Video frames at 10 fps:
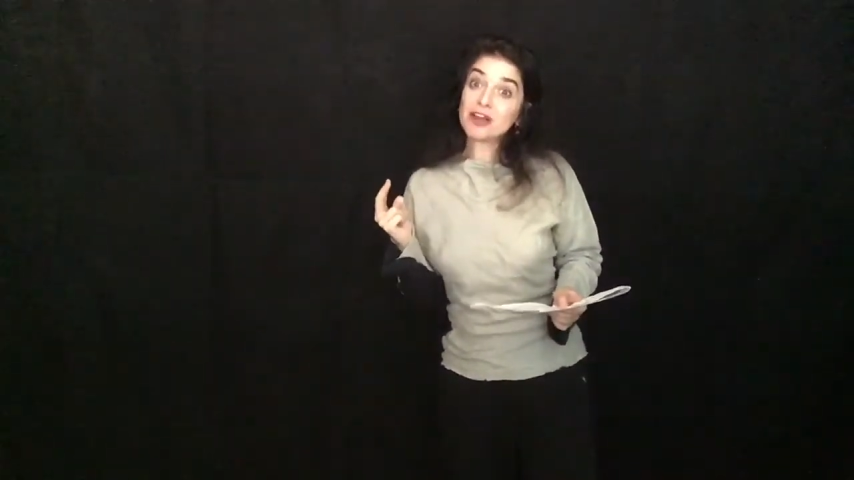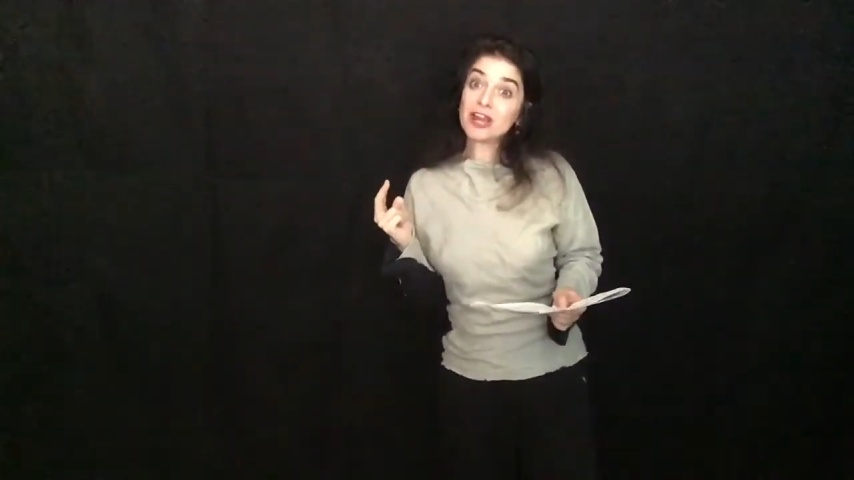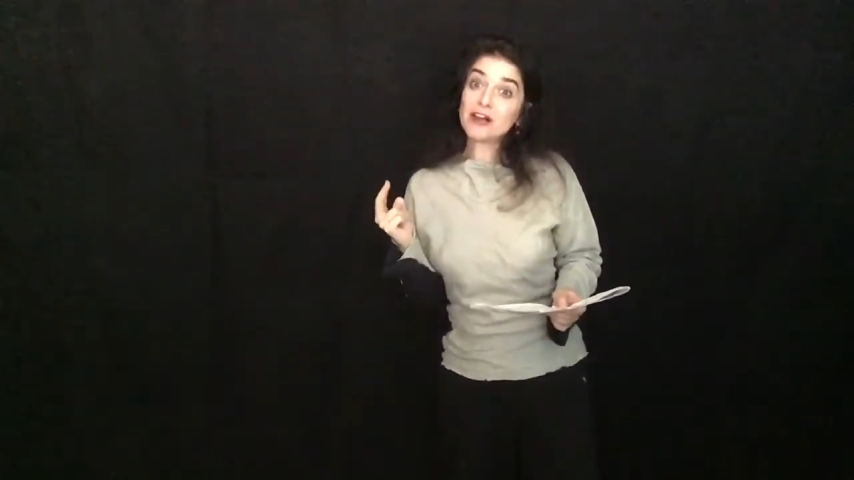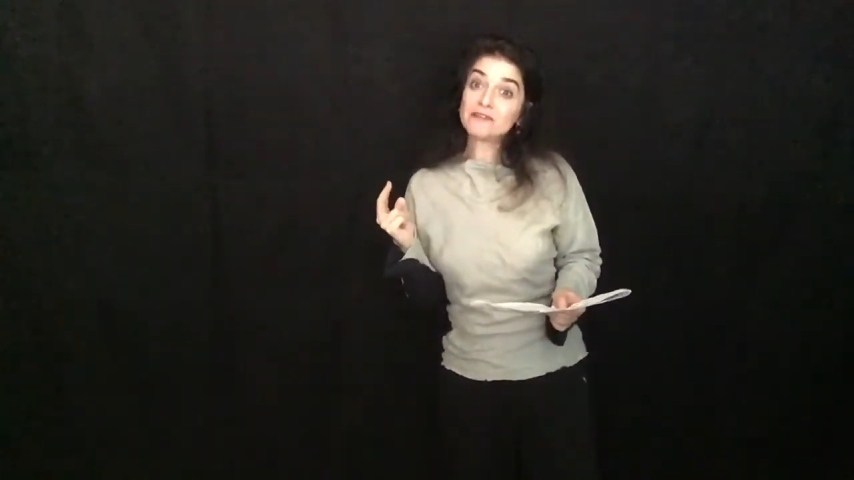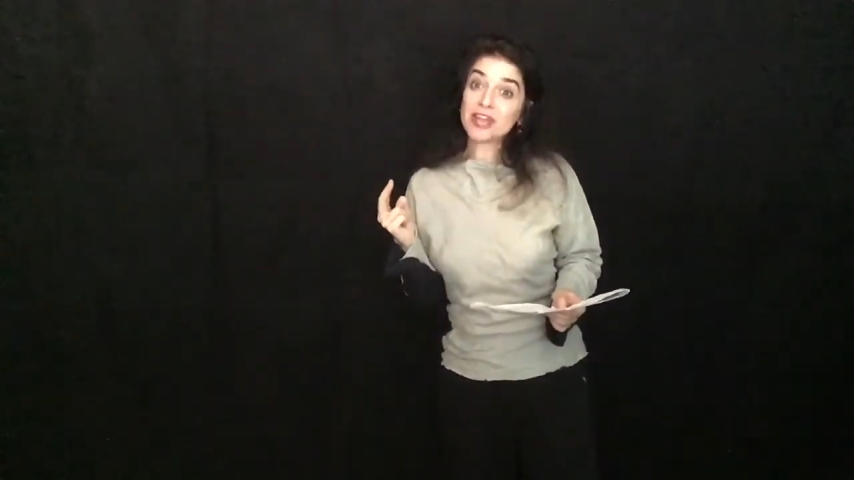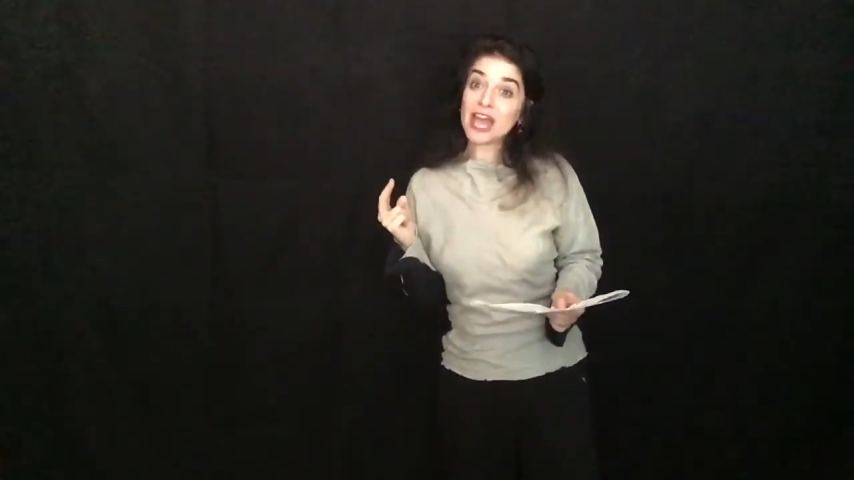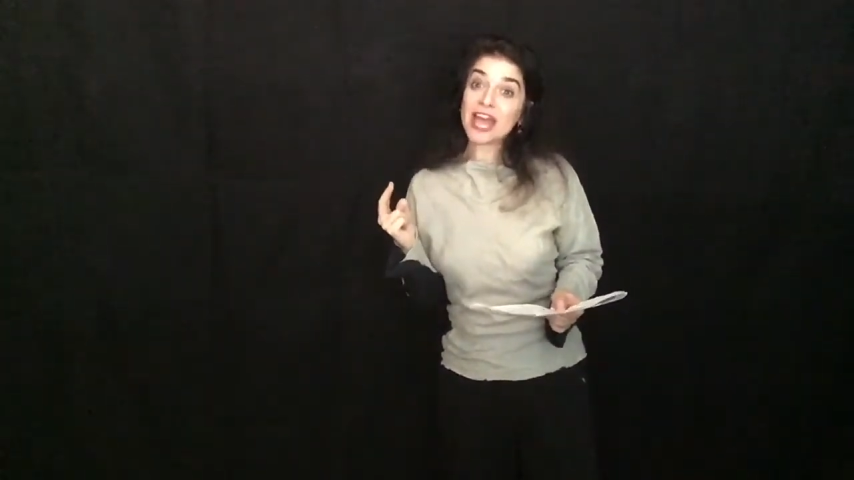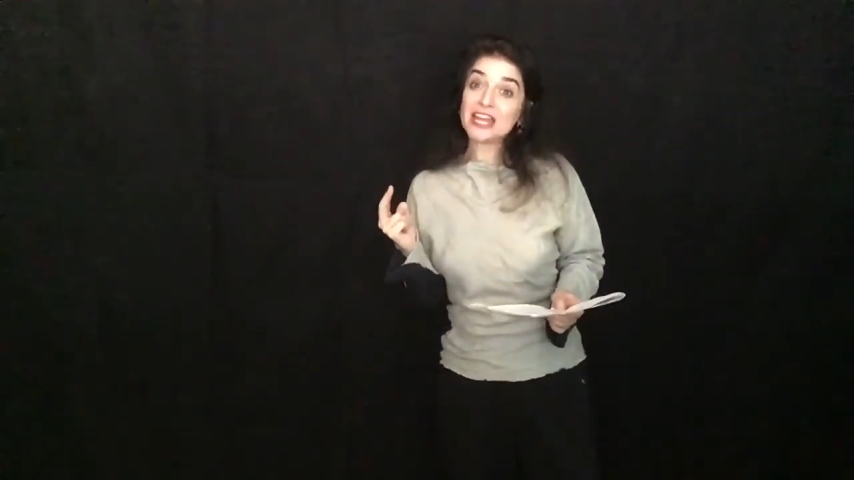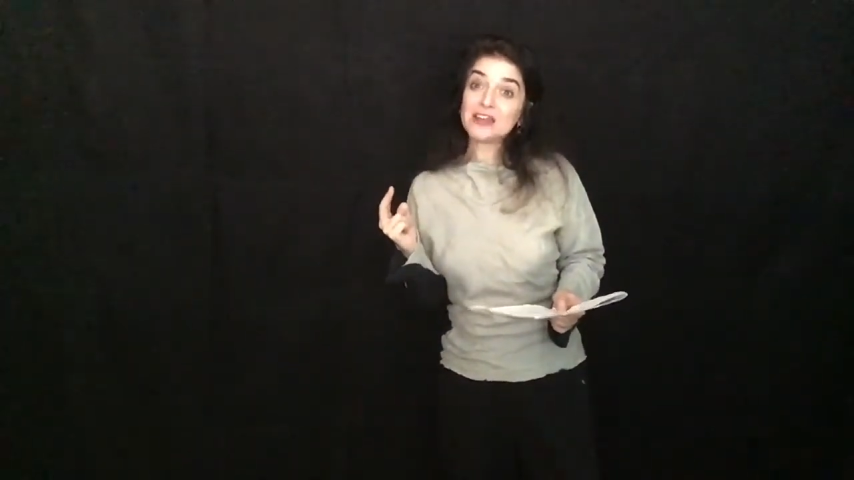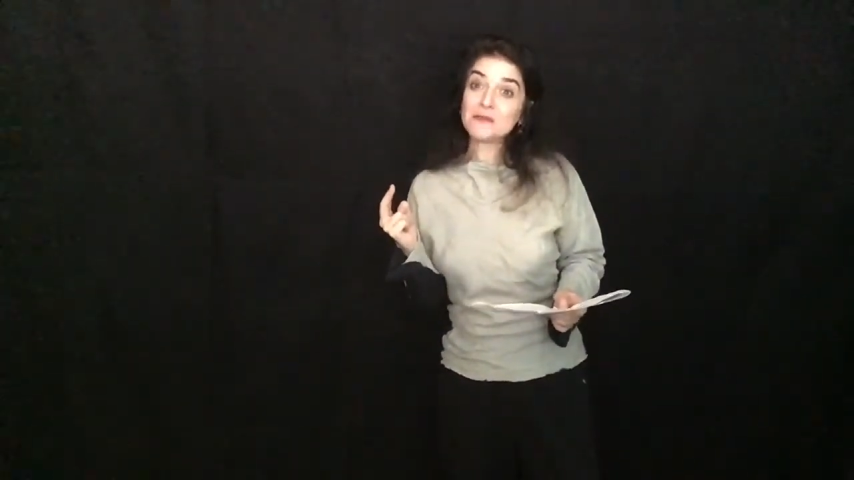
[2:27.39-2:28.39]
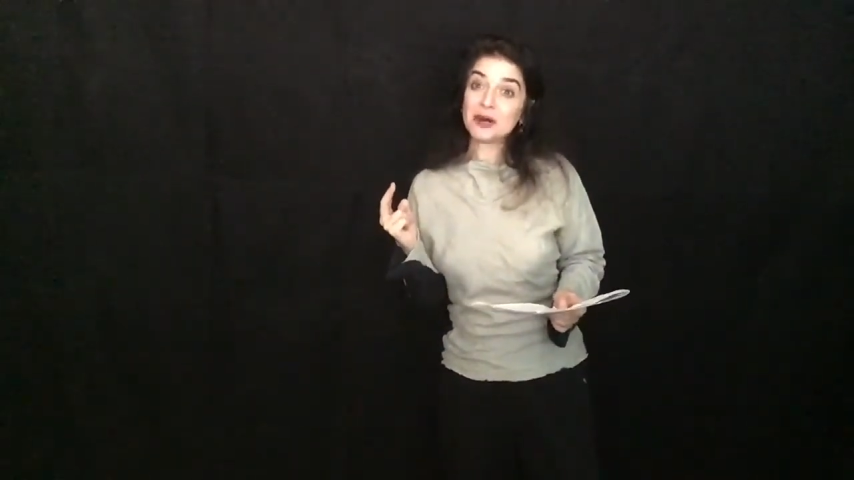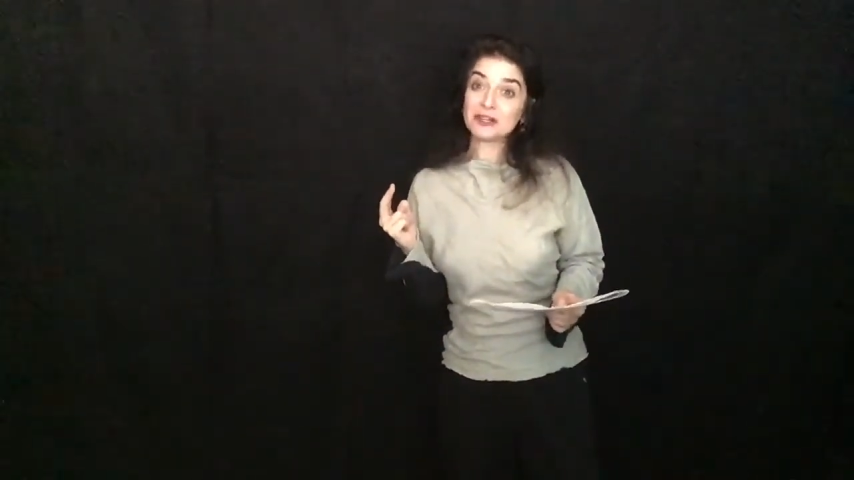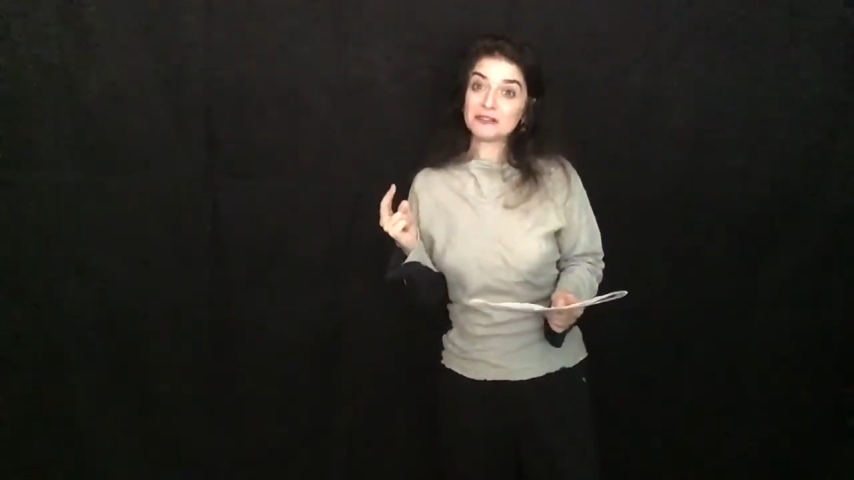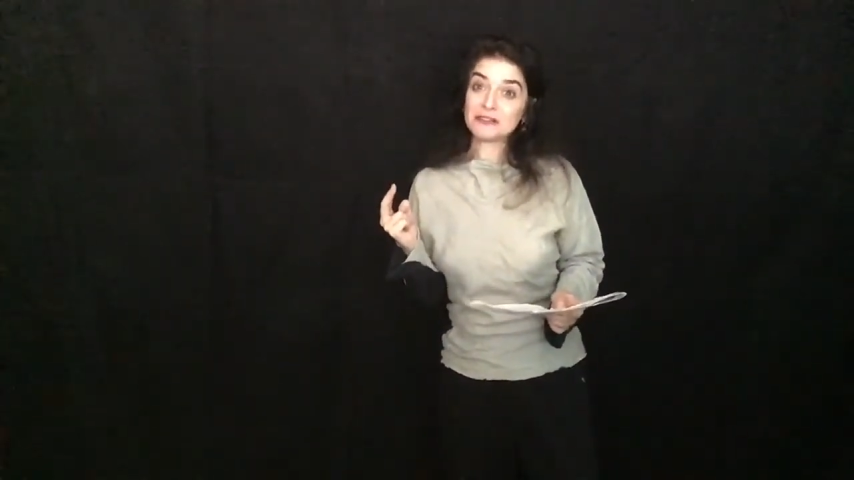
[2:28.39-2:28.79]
loved anyone?